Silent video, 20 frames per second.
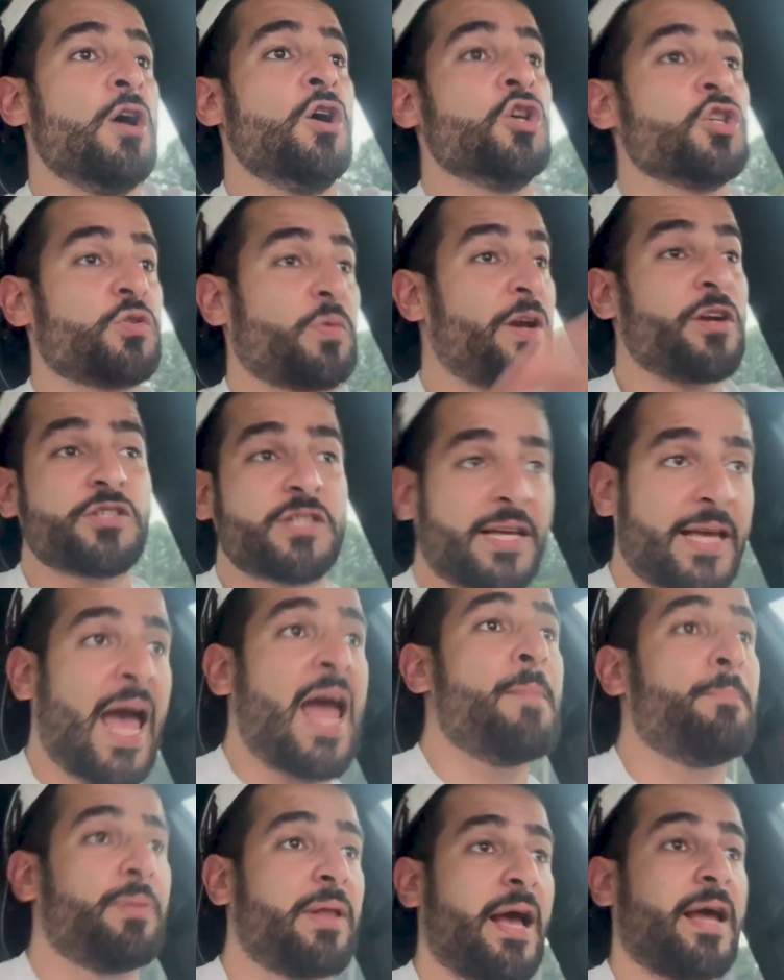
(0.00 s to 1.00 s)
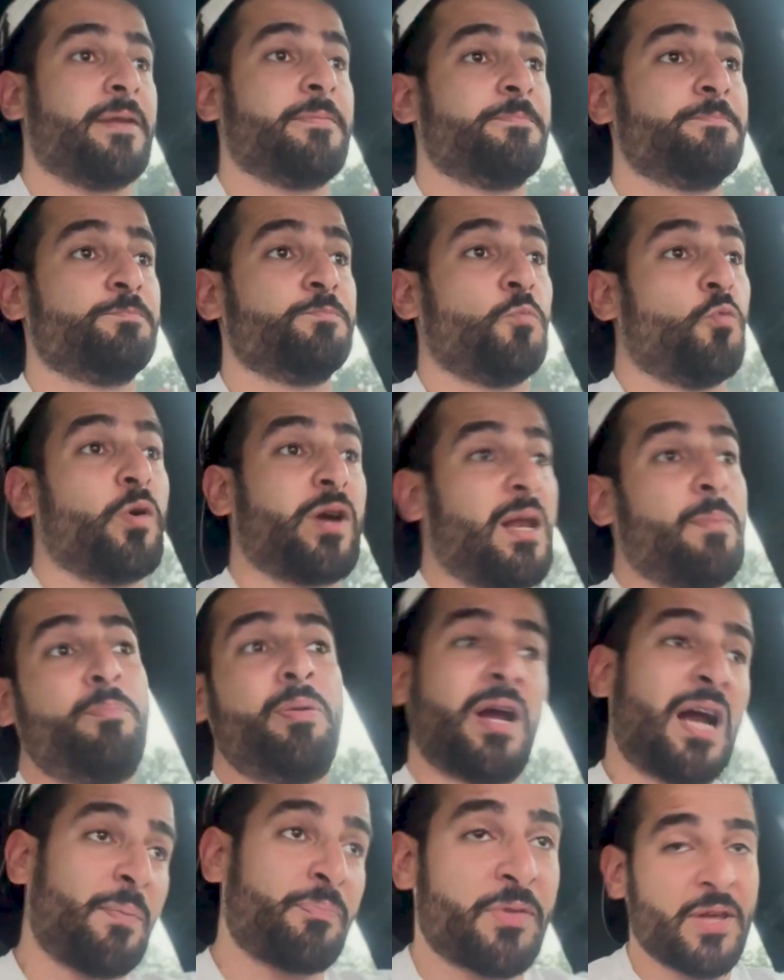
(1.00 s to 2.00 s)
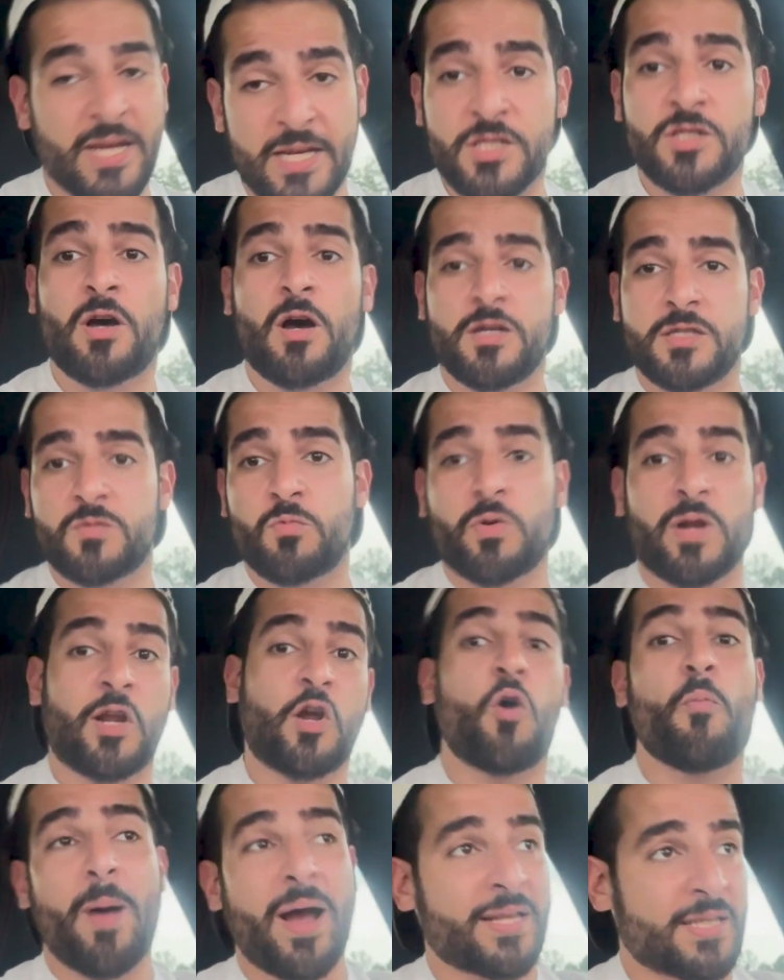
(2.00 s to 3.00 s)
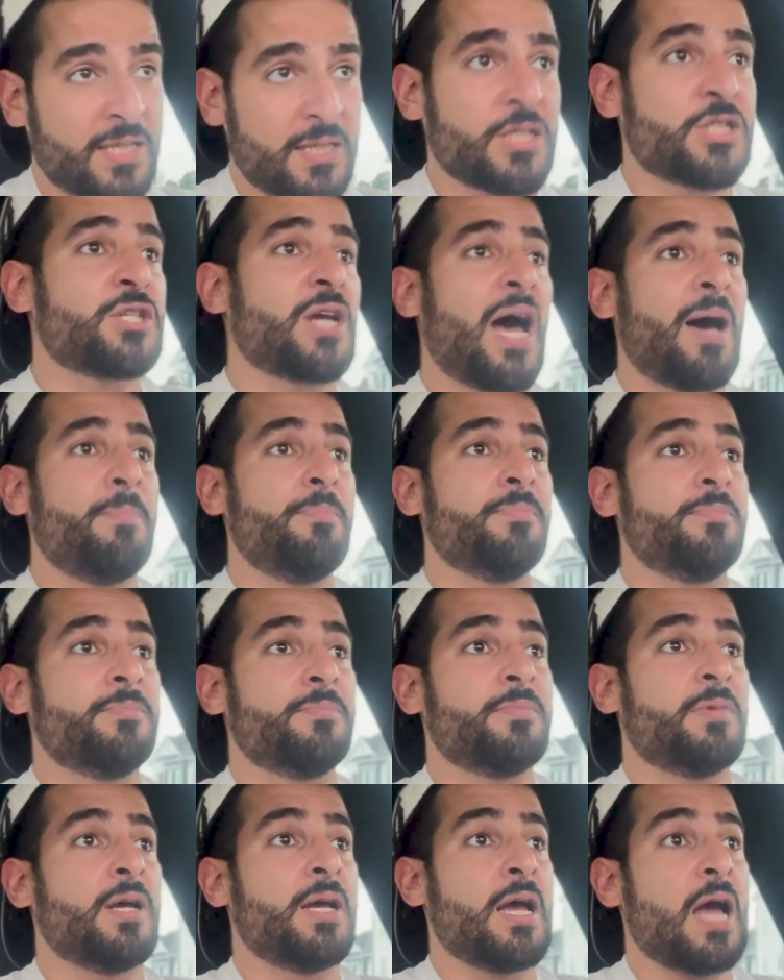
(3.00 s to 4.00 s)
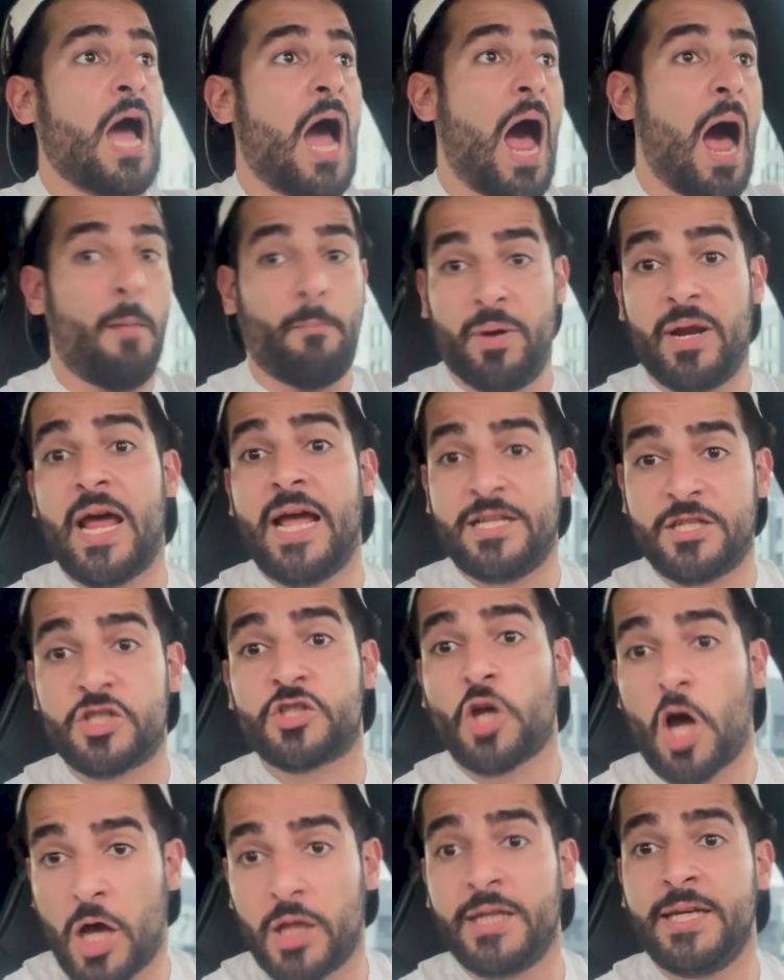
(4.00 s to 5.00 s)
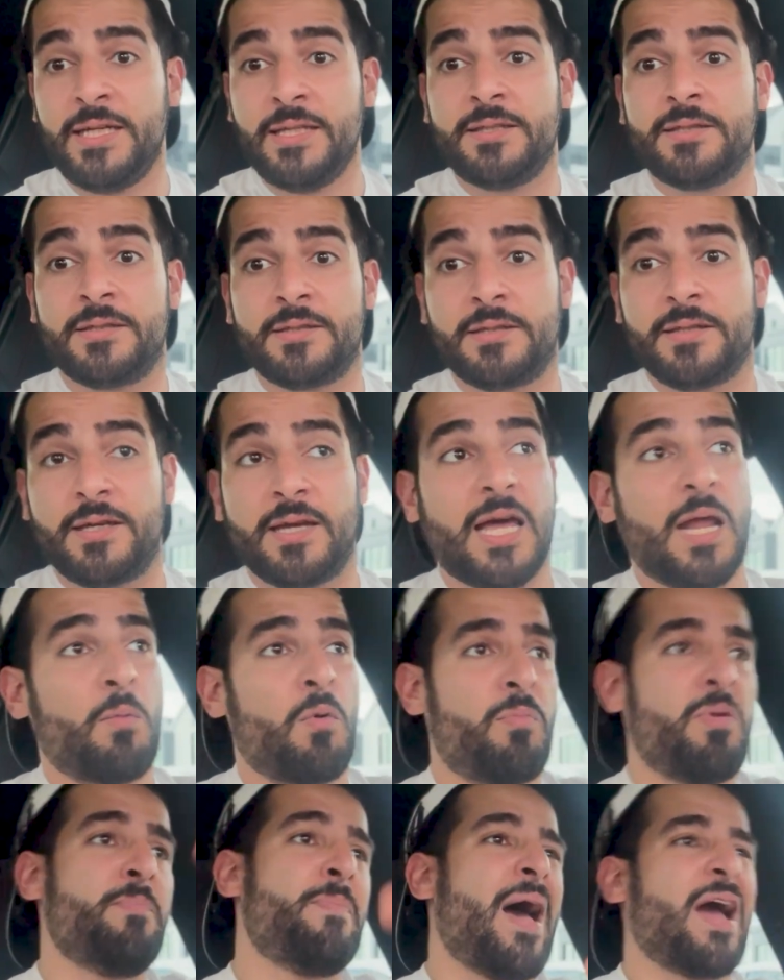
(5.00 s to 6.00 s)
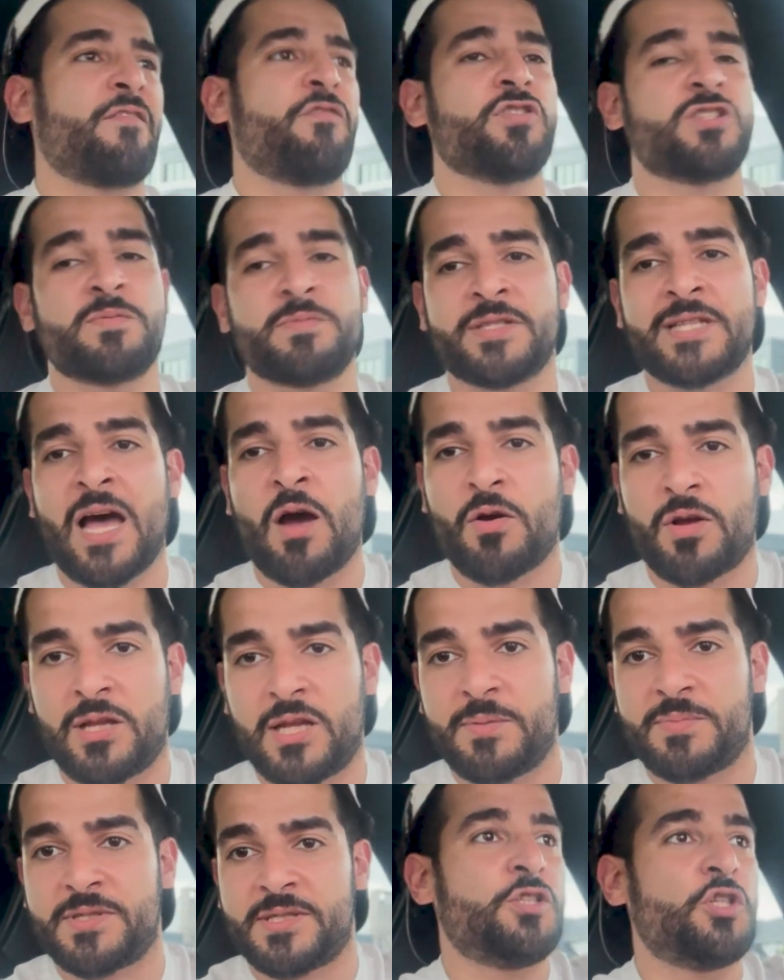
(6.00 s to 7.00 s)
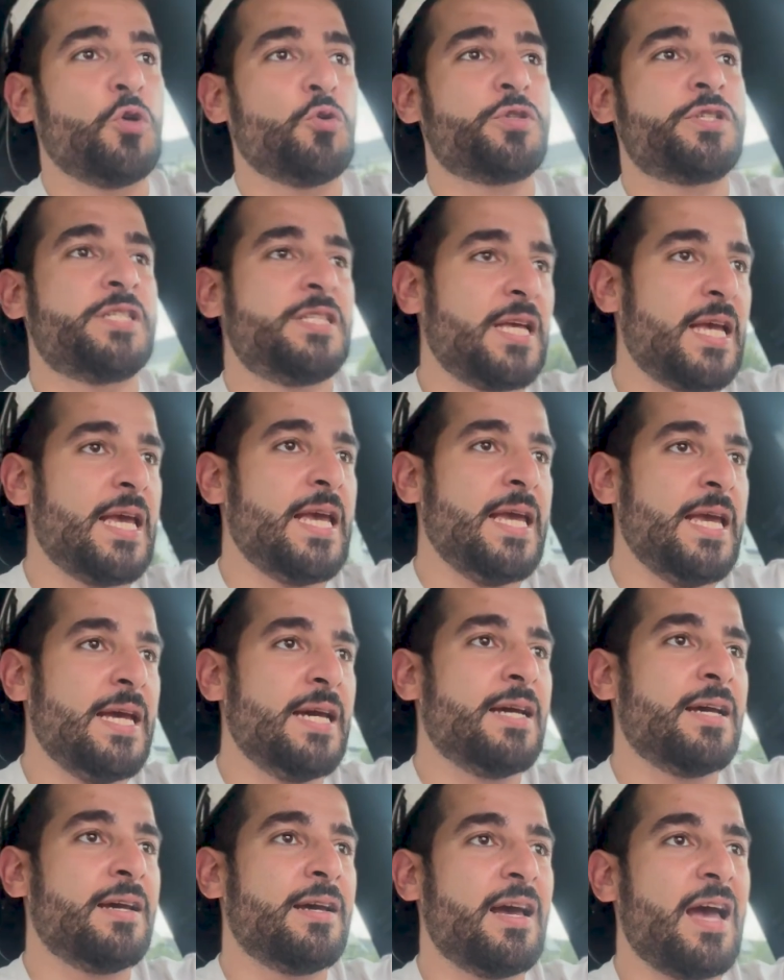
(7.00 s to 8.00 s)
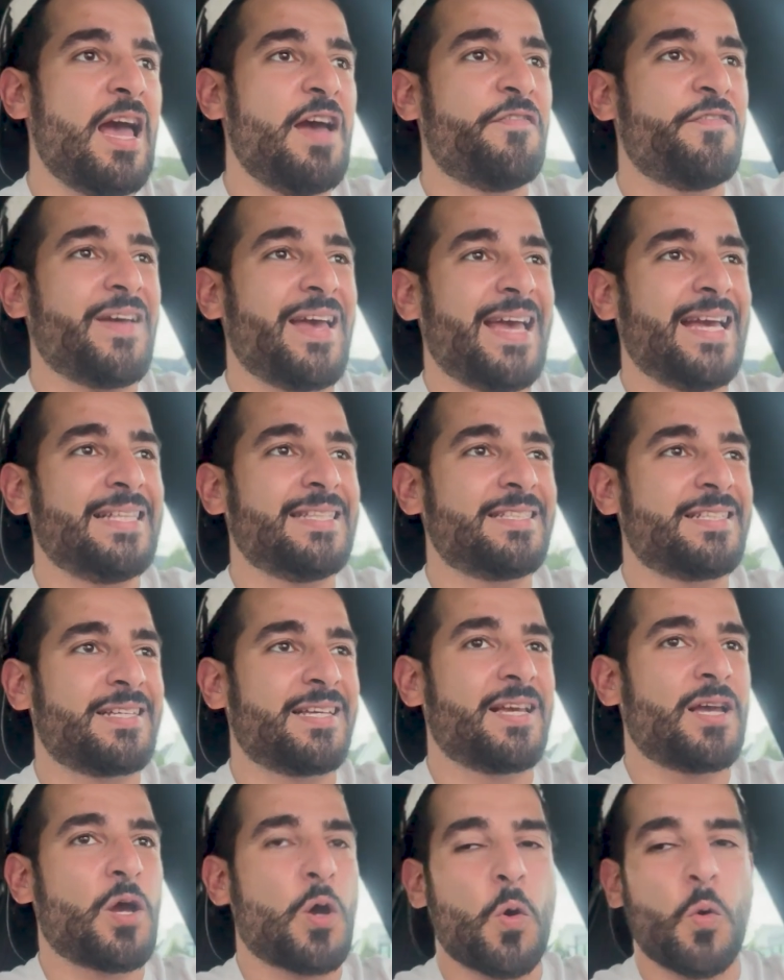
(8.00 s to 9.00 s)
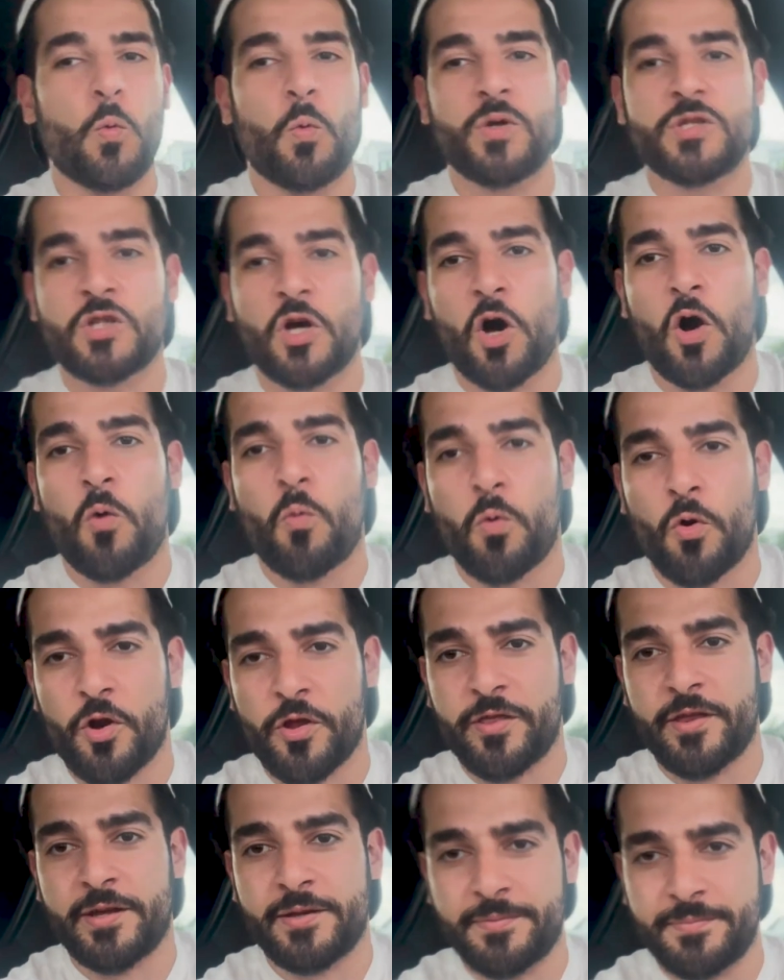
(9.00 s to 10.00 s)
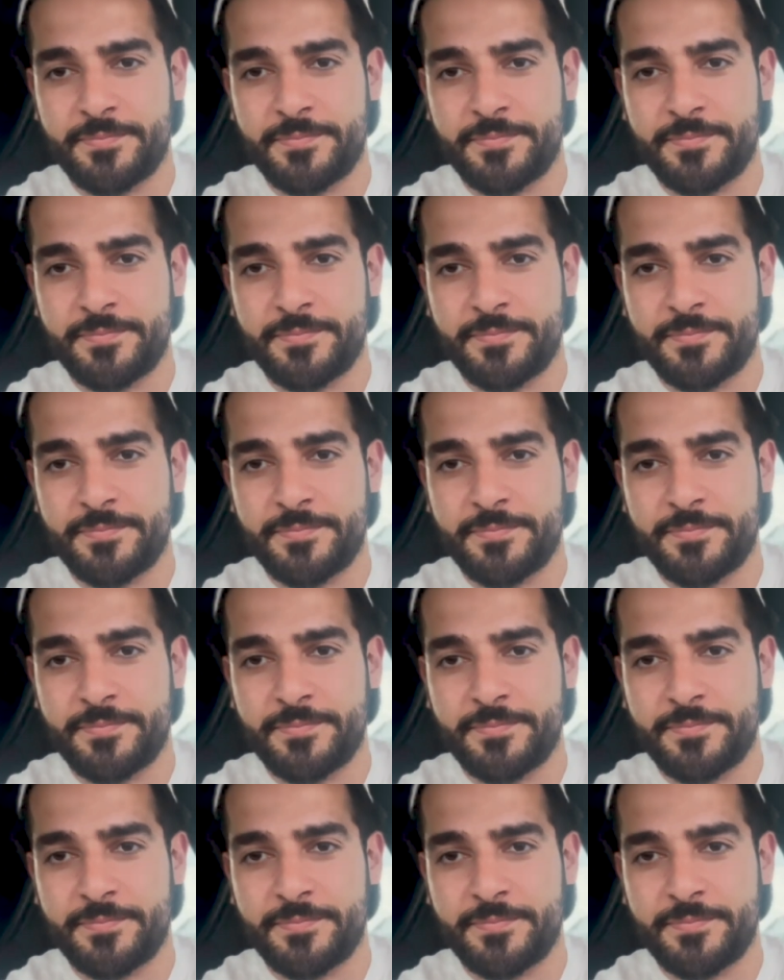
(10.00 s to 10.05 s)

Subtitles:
So here's the game plan. We're gonna pick up exhaust, we're gonna go back to the shop, I'm gonna install it, and we'll be back for some sound clips to see if it was all worth it.